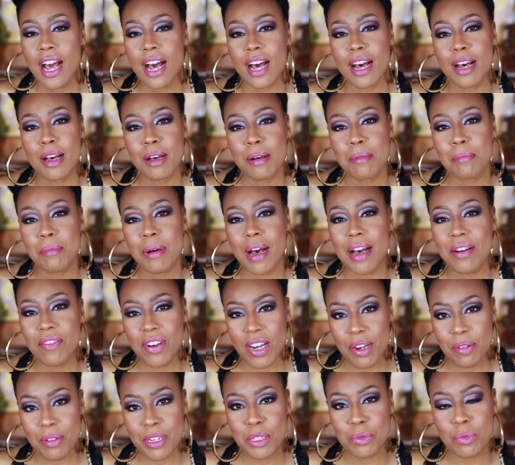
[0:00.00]
Um, I've
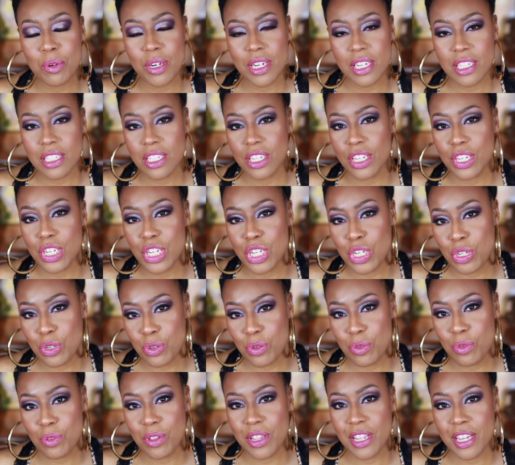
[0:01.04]
always wanted to
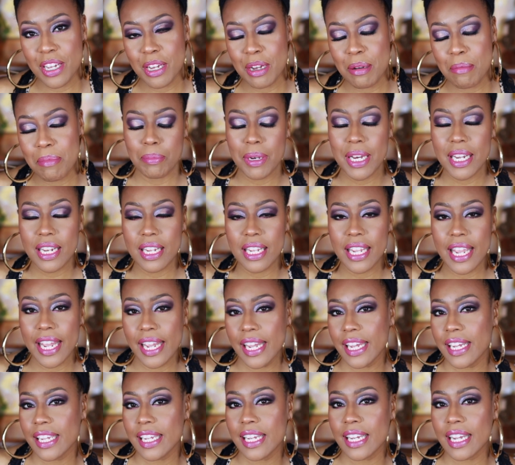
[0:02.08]
do them, but it
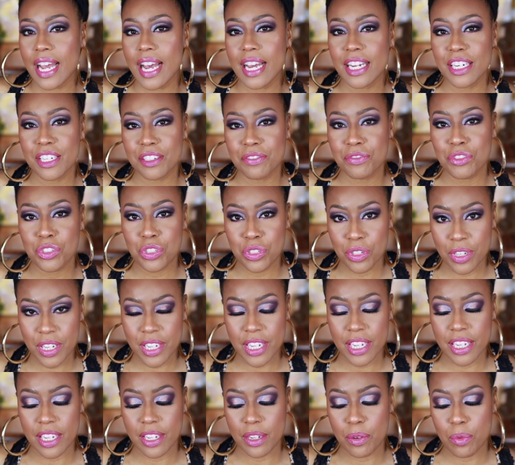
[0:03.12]
can get kind of
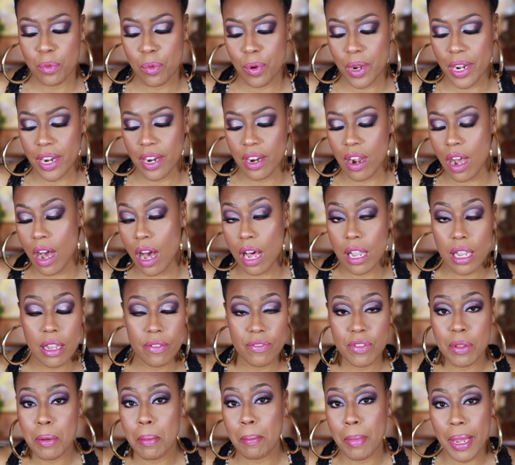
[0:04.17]
tricky where all
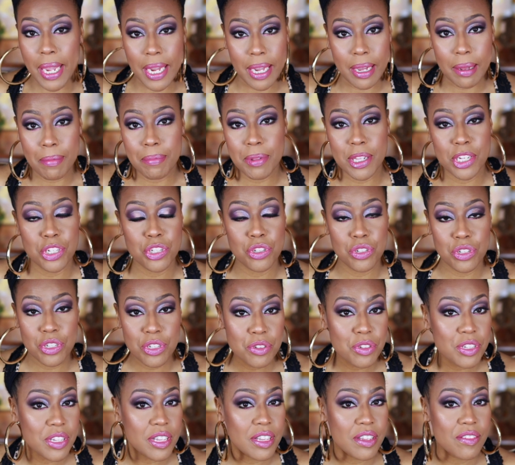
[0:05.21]
of the makeup that you
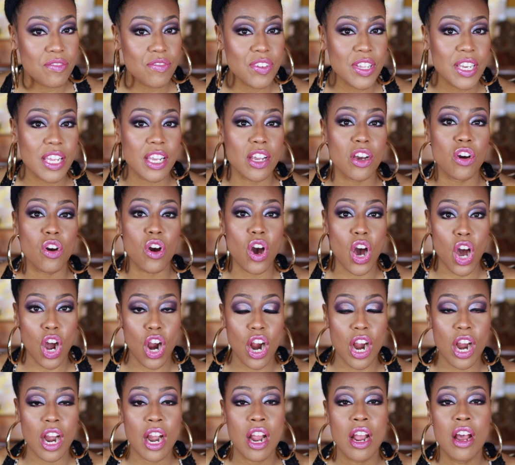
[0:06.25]
use in the video
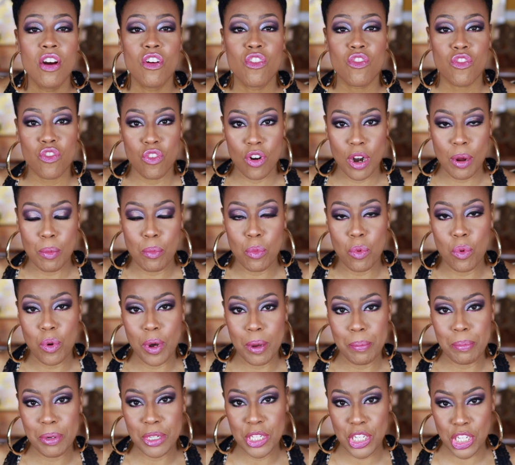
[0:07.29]
are from
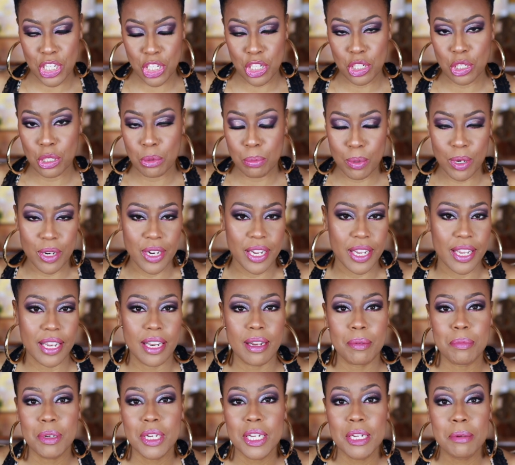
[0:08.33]
one particular brand.
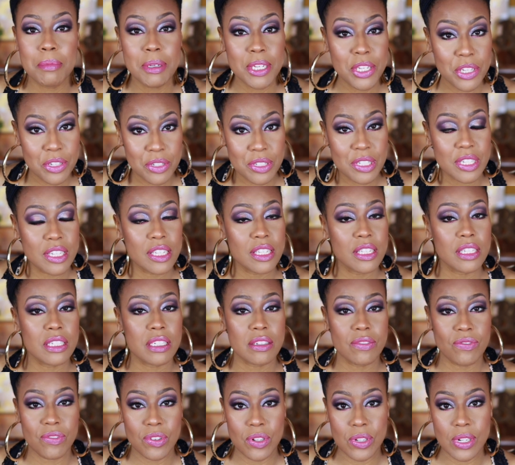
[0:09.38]
I'm gonna be using the
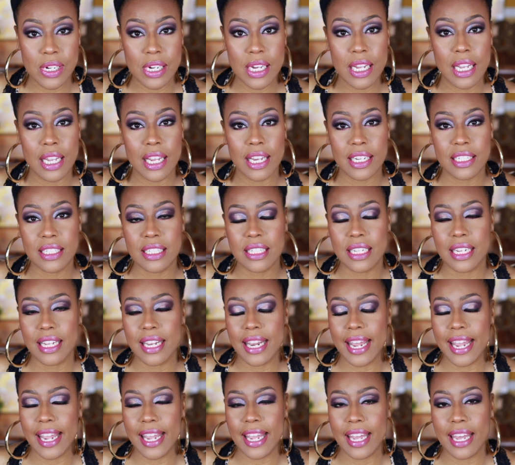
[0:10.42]
Sephora collection
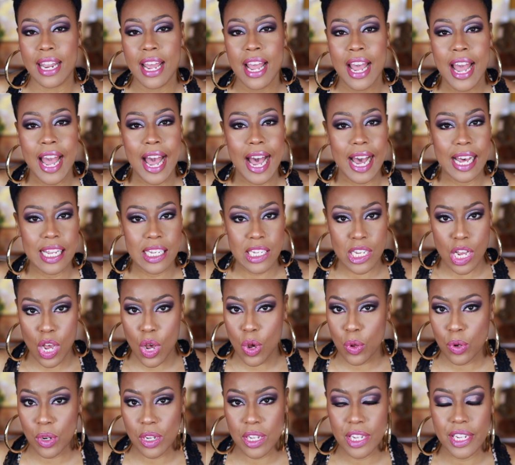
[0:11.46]
and I
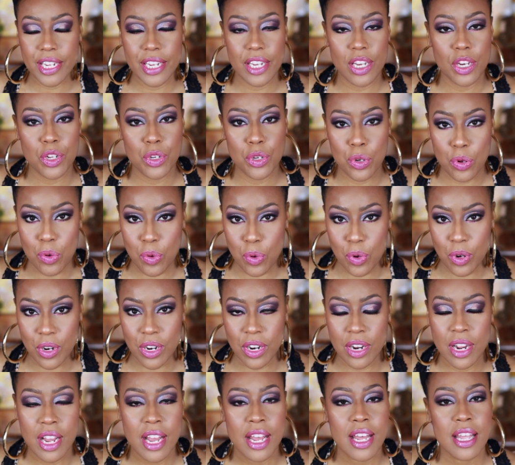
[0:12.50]
totally
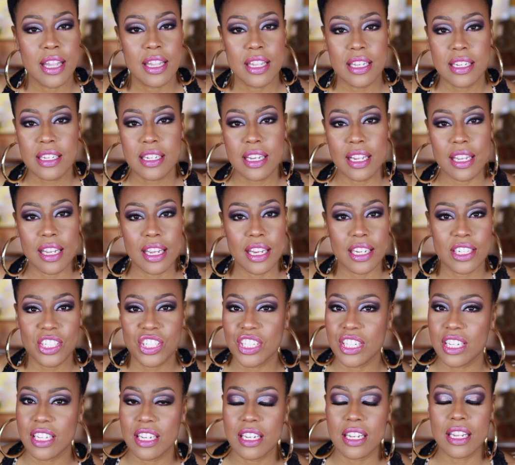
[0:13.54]
adore this
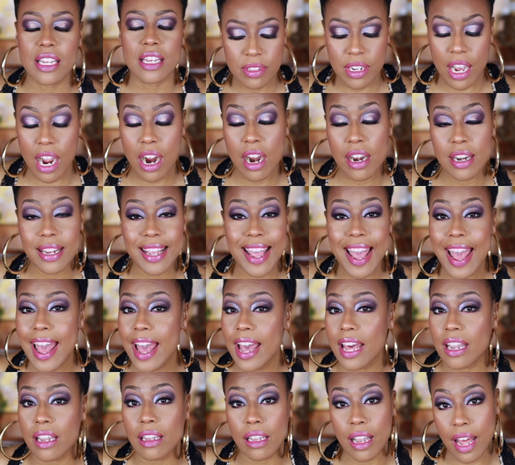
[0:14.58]
collection. I already
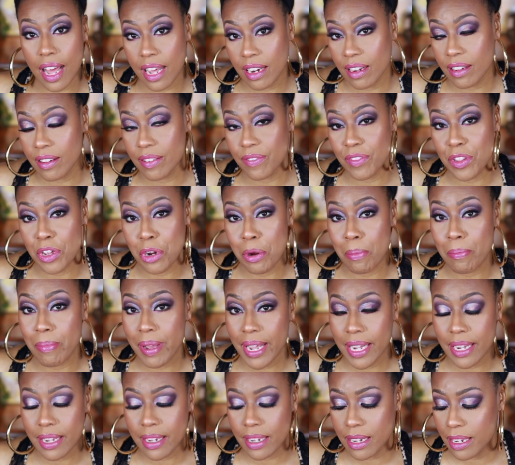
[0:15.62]
had a lot of their
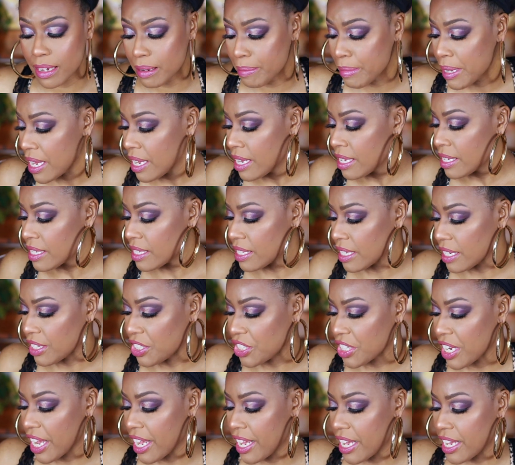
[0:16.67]
makeup,
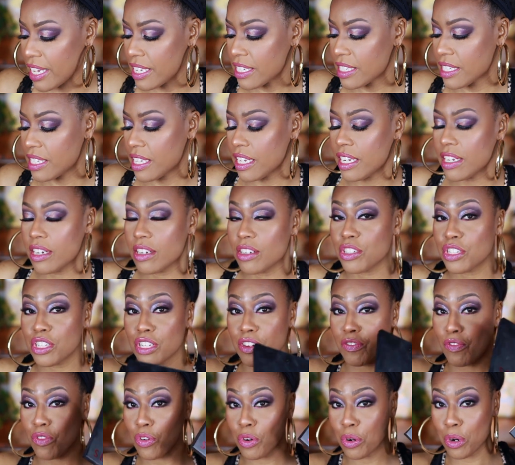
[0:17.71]
such as their
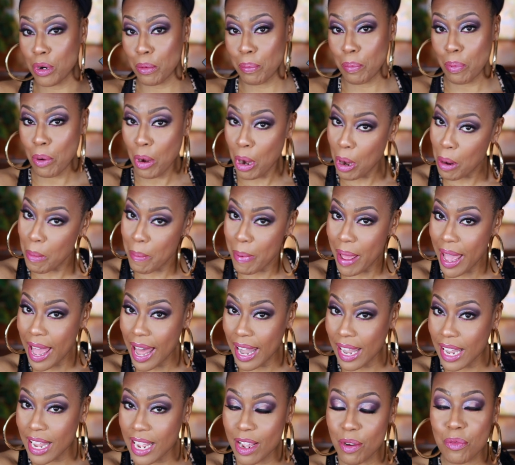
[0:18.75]
Sephora Pro
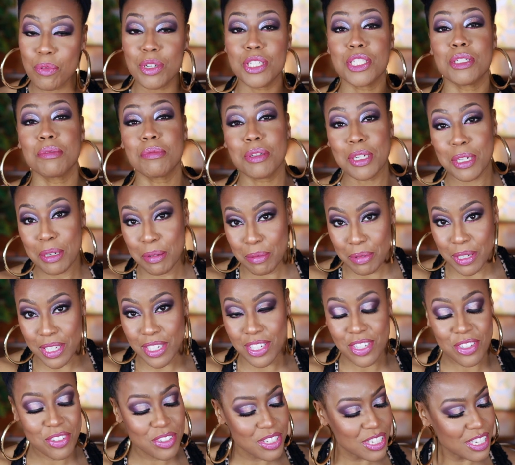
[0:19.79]
palette, which I'm gonna be
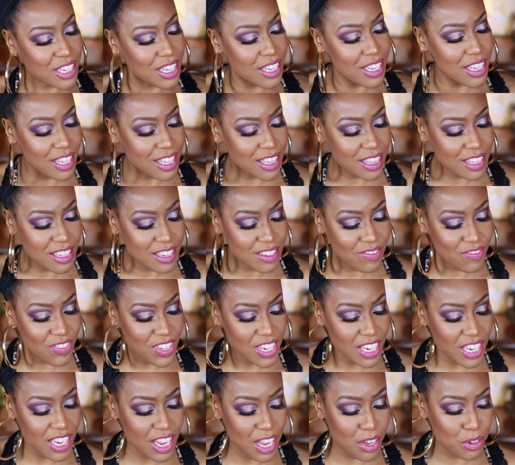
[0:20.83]
using in this
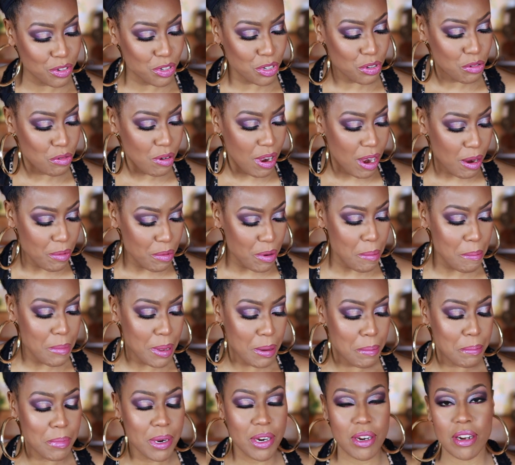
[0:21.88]
video. Do you all
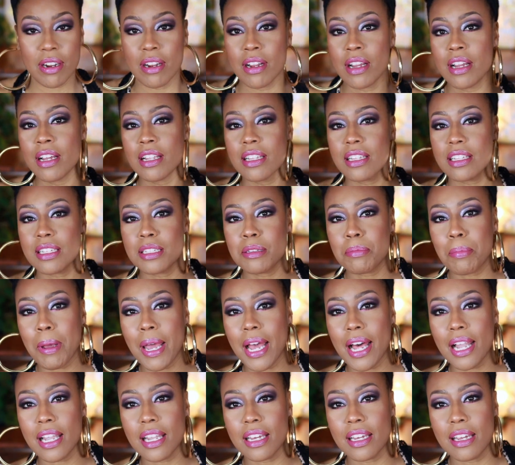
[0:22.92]
remember this
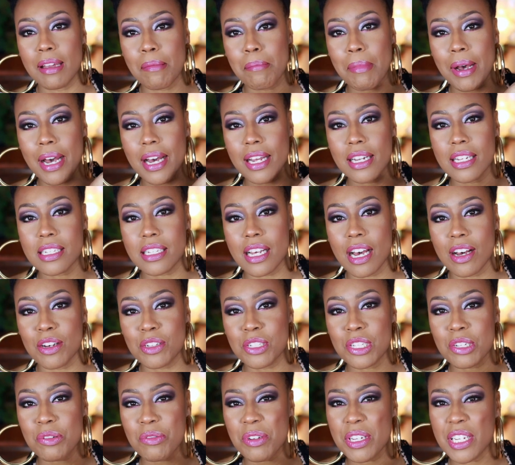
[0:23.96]
palette? And mine is all
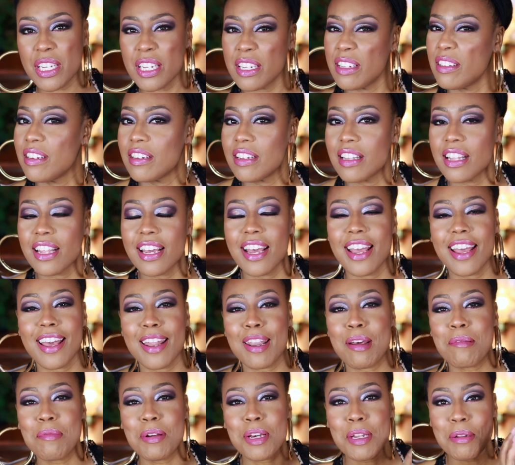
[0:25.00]
squeaky. You hear
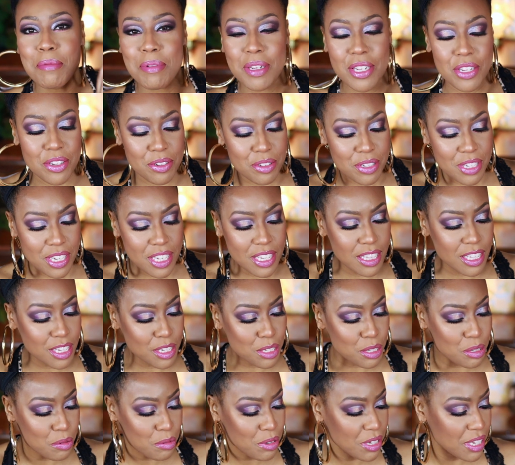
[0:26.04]
that? I'm gonna be using
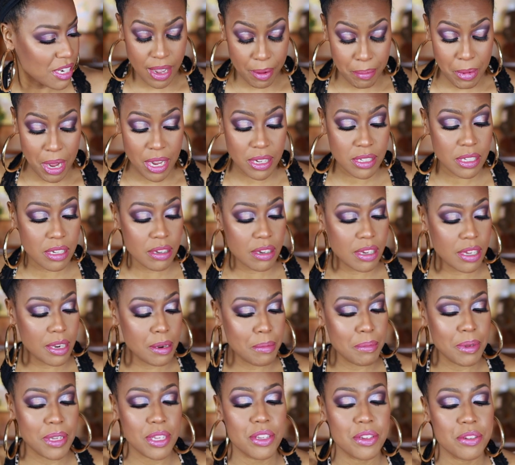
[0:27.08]
this one. I'm also gonna
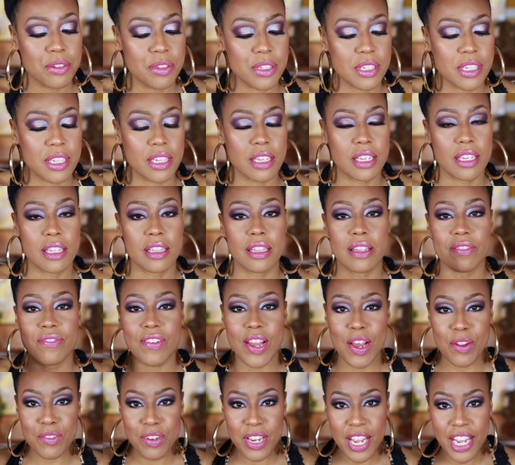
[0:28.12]
be using the
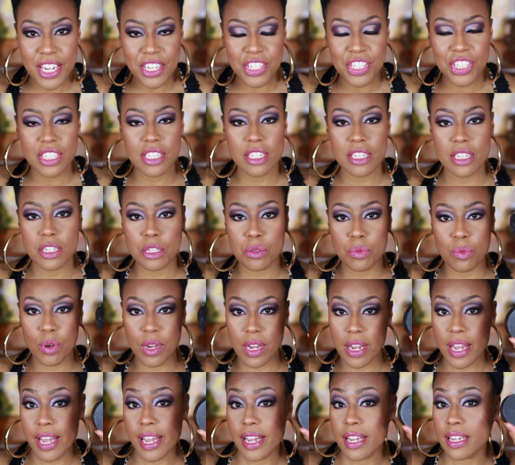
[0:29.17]
foundation as
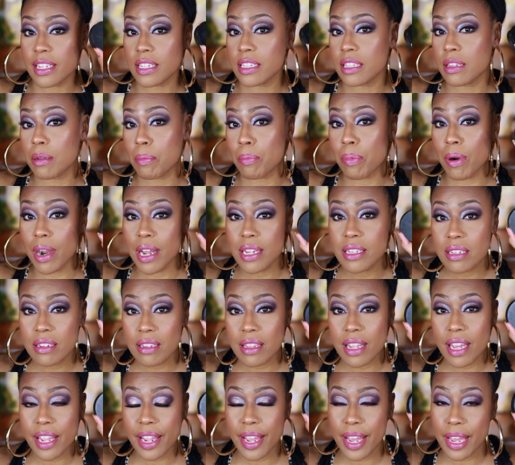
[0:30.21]
well as the bronzer
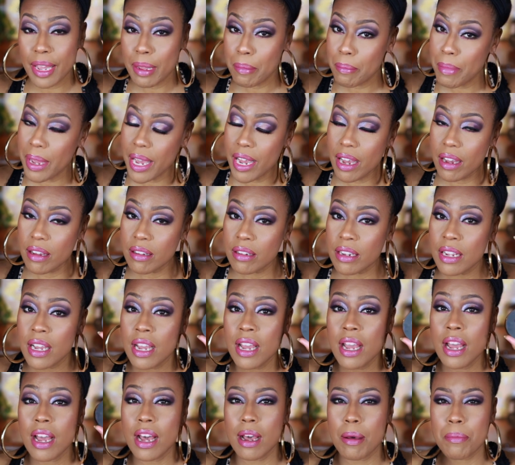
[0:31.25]
that came out
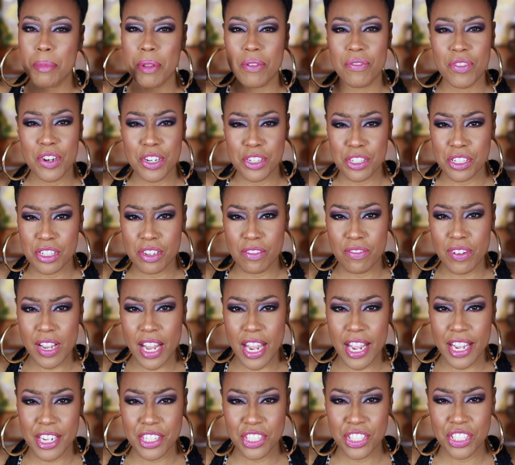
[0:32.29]
um, the first of
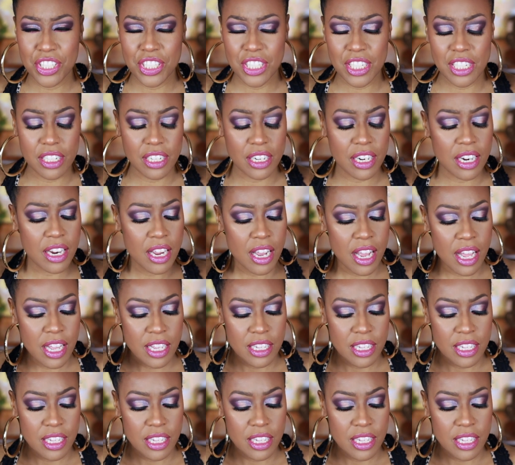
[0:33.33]
last year.